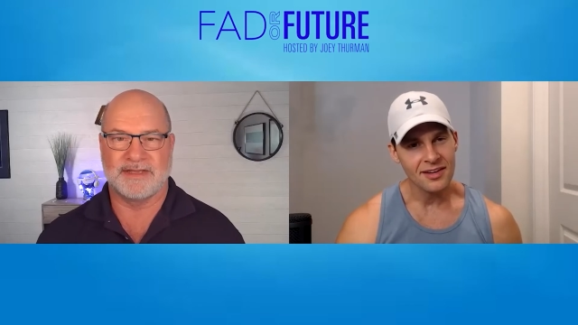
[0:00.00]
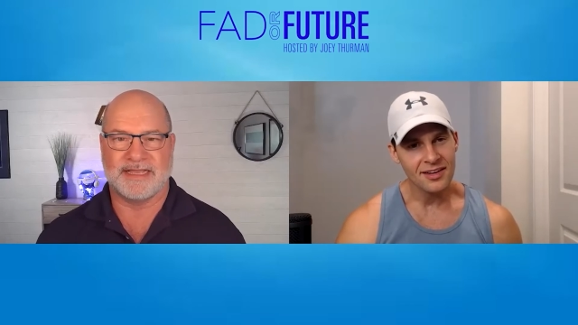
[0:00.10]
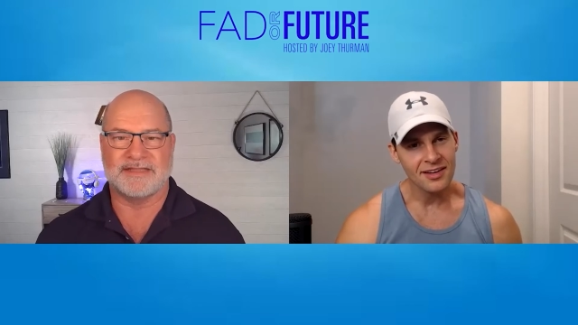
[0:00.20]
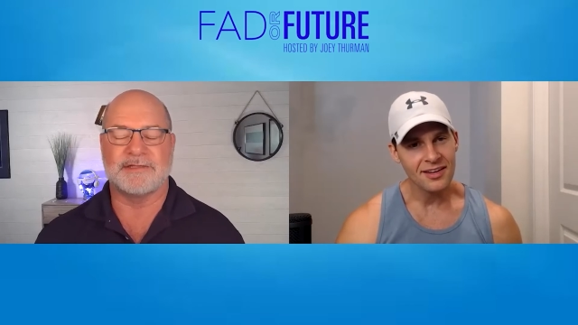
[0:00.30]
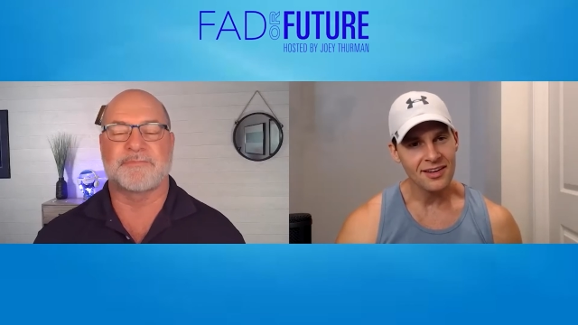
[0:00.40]

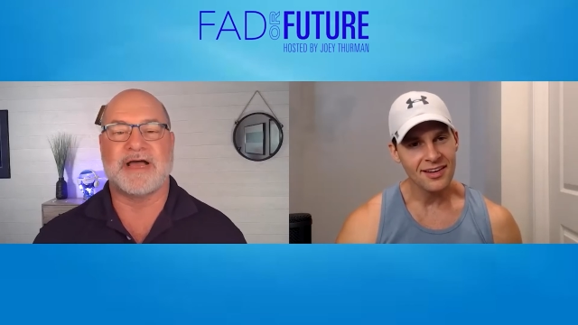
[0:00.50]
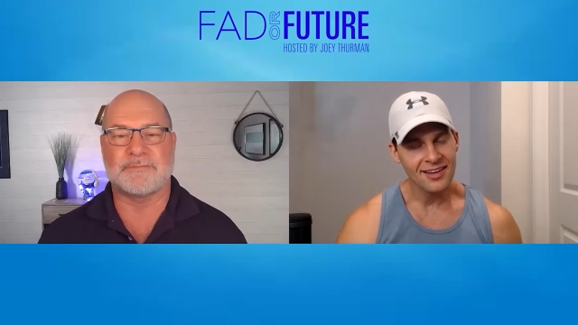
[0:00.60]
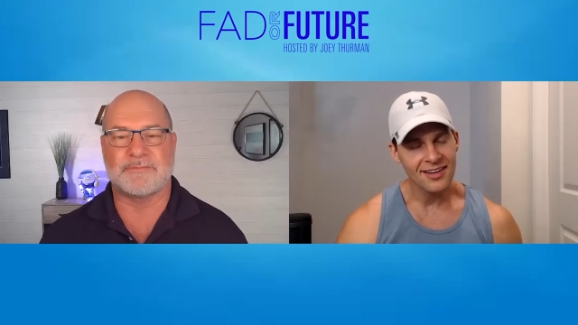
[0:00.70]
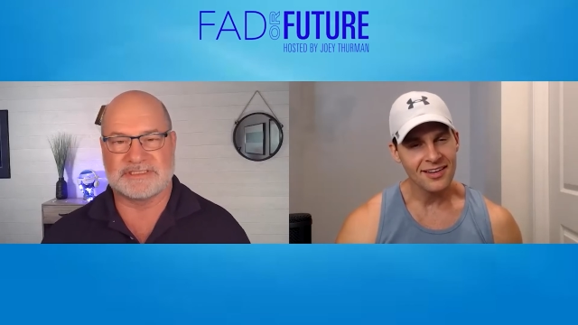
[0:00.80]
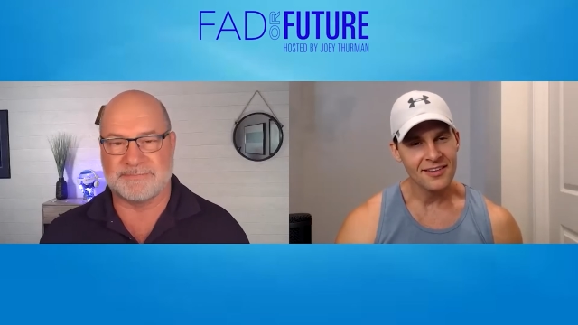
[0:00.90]
Speaker 1: And the problem
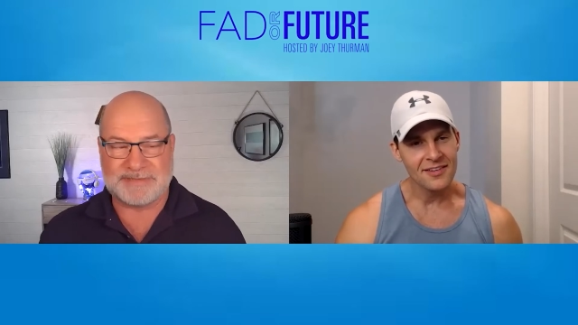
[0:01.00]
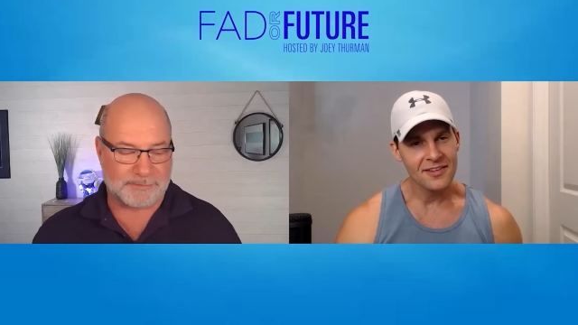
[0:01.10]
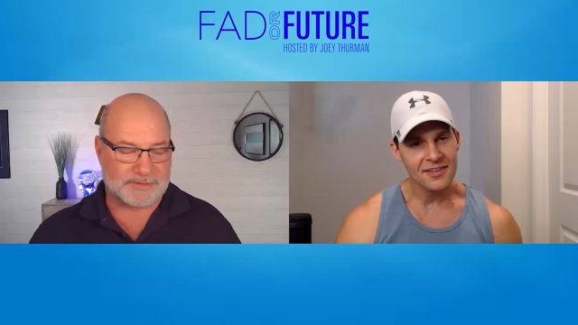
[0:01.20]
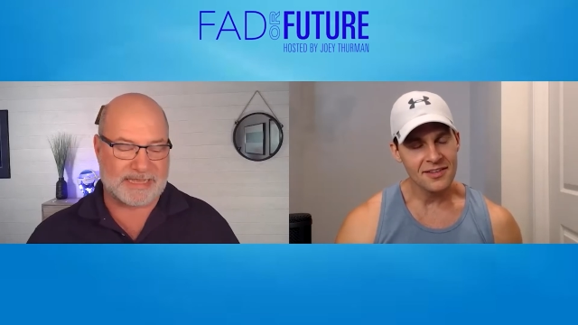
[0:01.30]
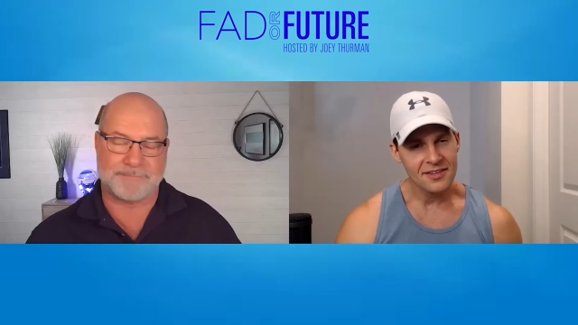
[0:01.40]
was that
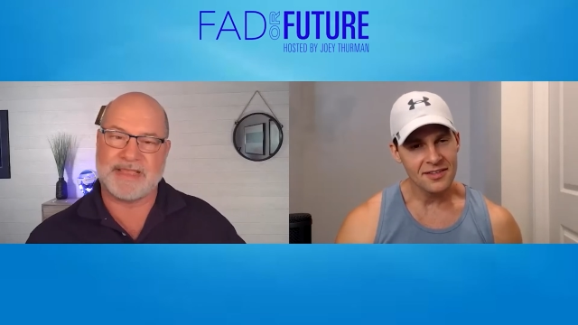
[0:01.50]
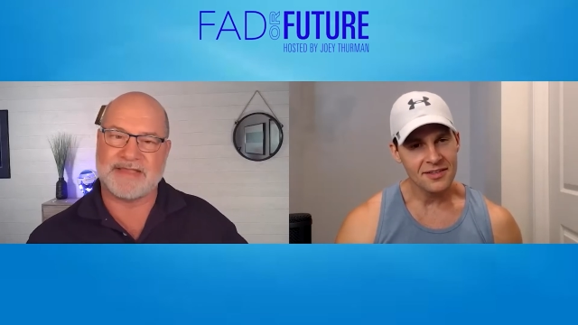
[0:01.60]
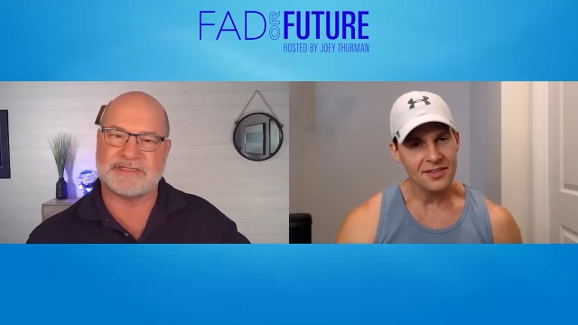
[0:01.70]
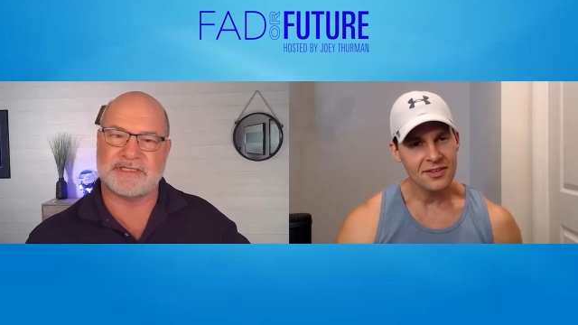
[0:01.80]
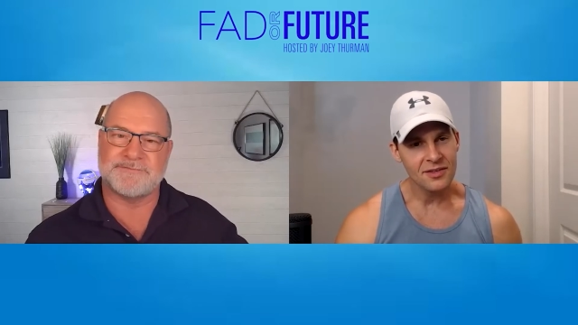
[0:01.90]
people kept
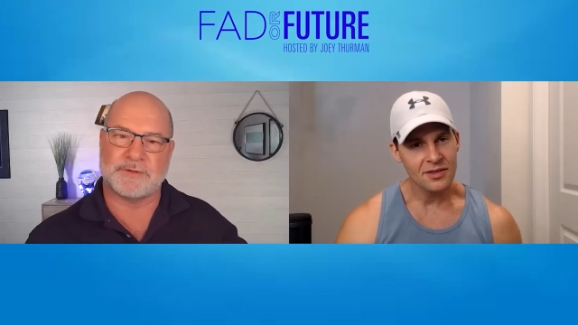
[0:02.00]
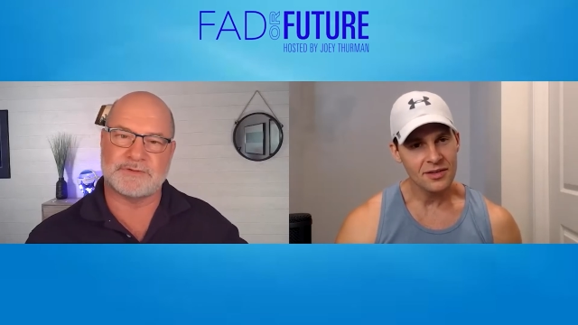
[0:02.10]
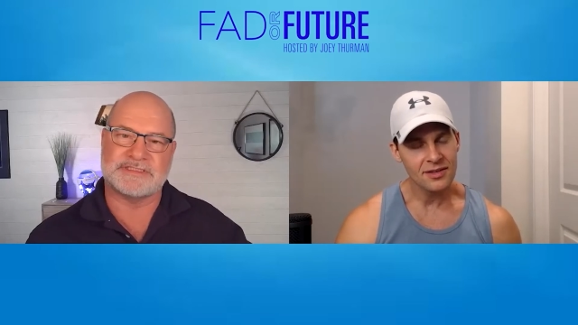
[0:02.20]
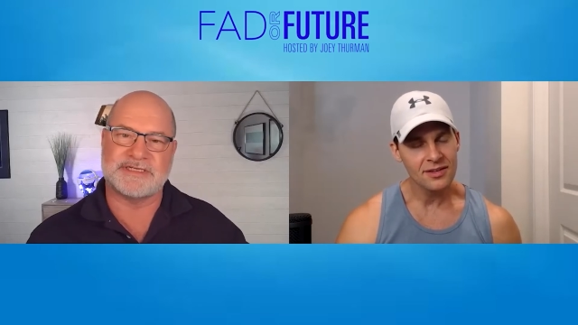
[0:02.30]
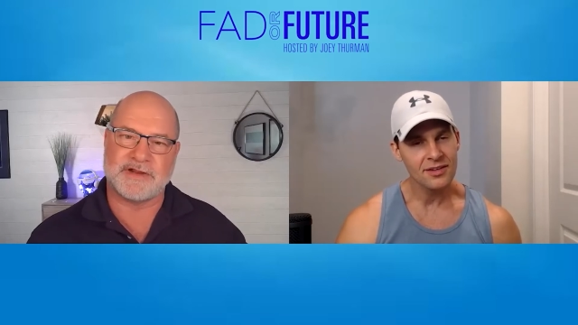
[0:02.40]
having their phones
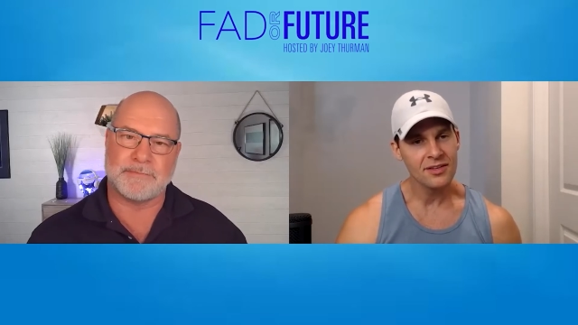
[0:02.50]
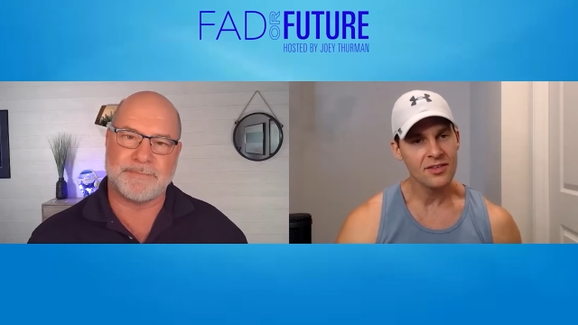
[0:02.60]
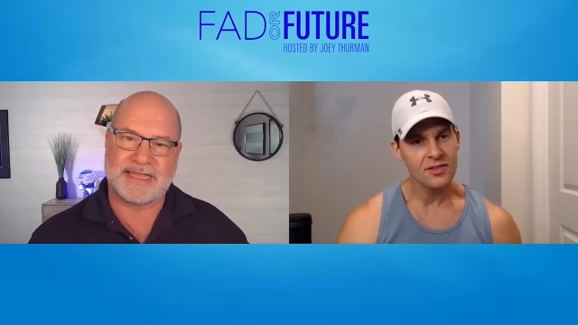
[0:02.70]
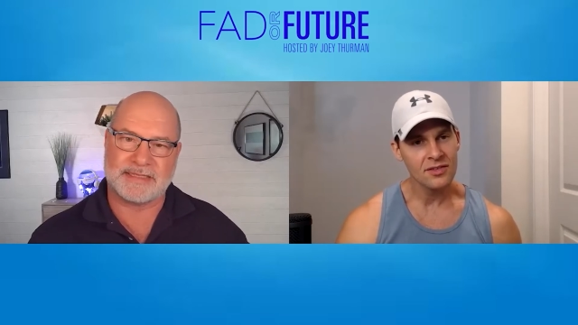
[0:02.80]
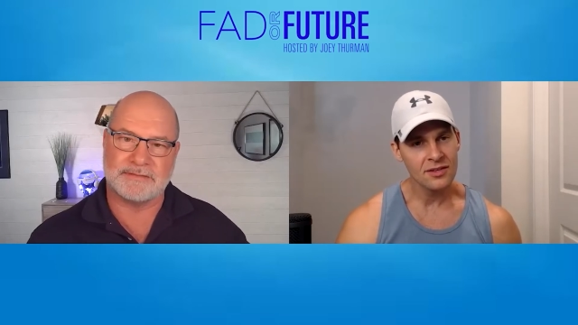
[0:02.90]
near their
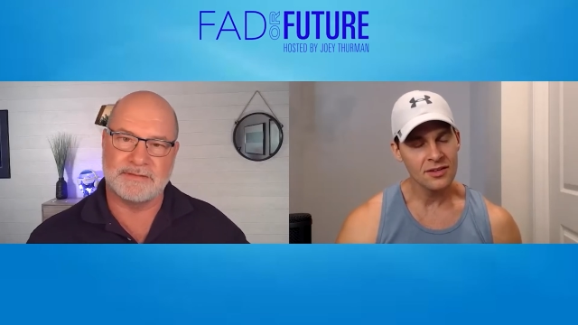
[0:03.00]
bed.